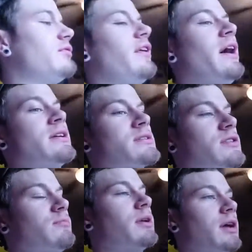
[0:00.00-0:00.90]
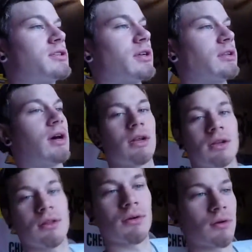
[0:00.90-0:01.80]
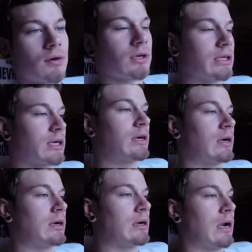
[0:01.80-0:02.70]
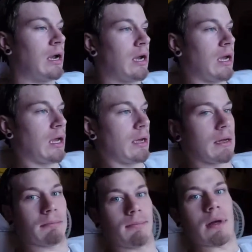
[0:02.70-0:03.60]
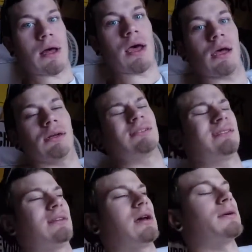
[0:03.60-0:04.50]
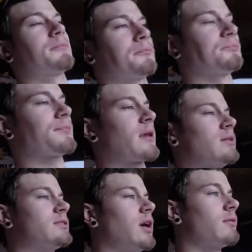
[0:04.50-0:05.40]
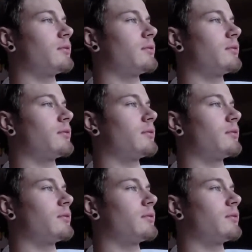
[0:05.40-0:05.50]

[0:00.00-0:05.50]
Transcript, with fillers: faster, but I should have done it a little earlier. But, yeah. I'm just kind to